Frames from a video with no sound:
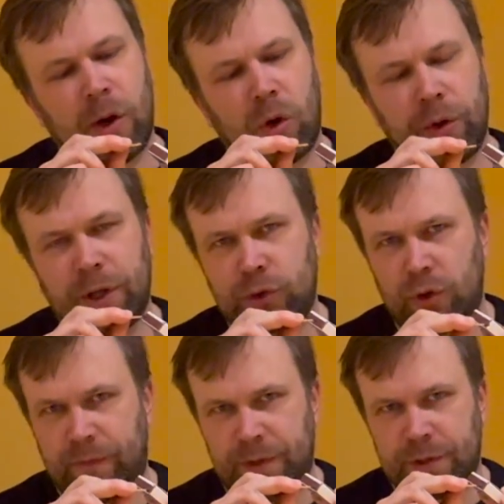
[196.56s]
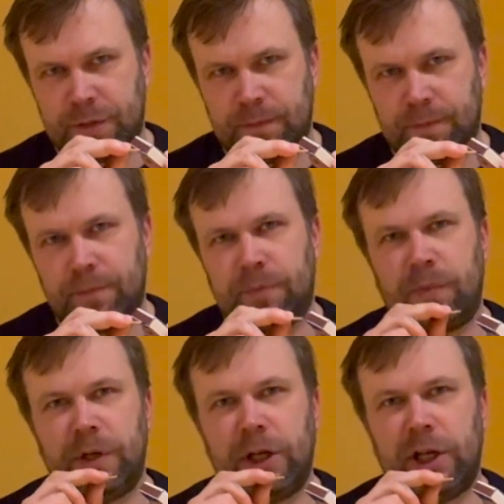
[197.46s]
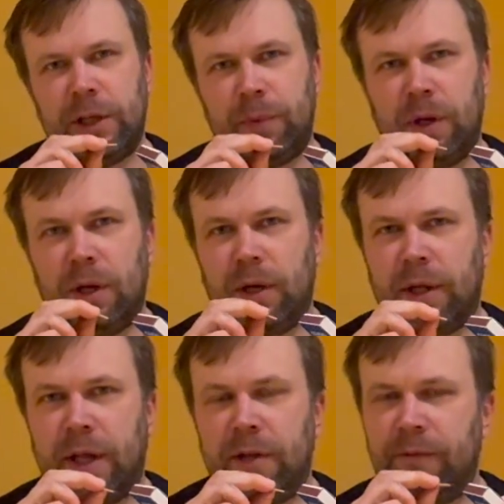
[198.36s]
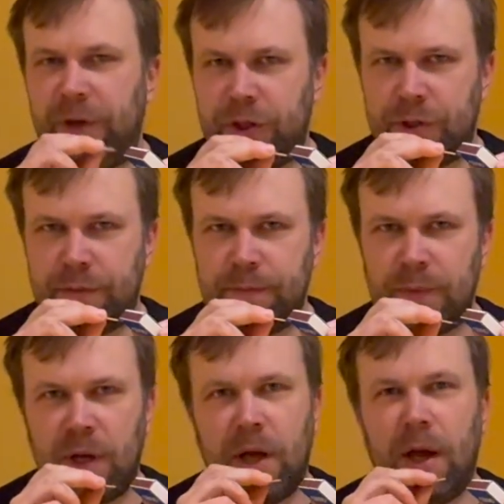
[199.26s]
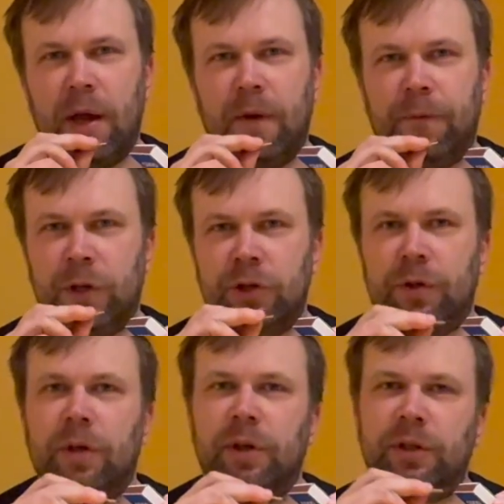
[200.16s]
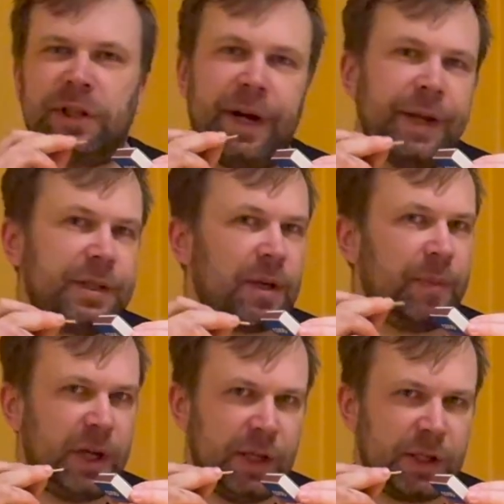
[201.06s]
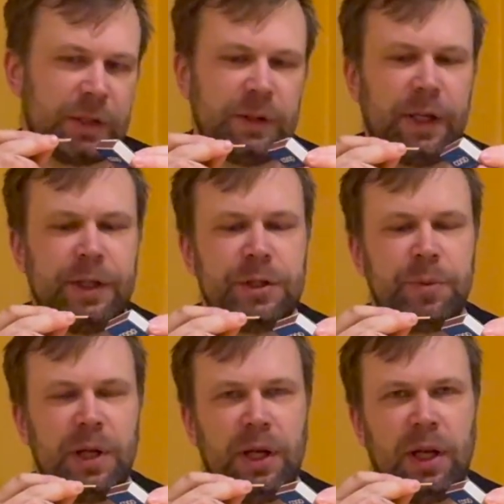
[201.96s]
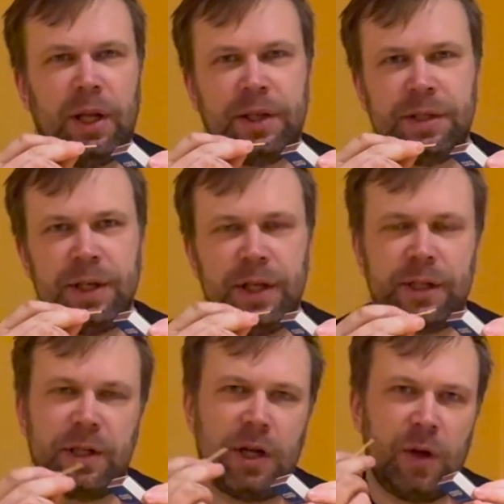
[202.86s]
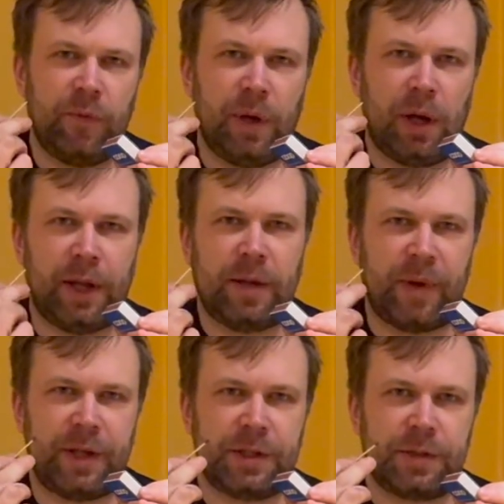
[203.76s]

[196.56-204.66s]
on that surface. It will create friction, friction generates some heat and this, will, this heat will light the match.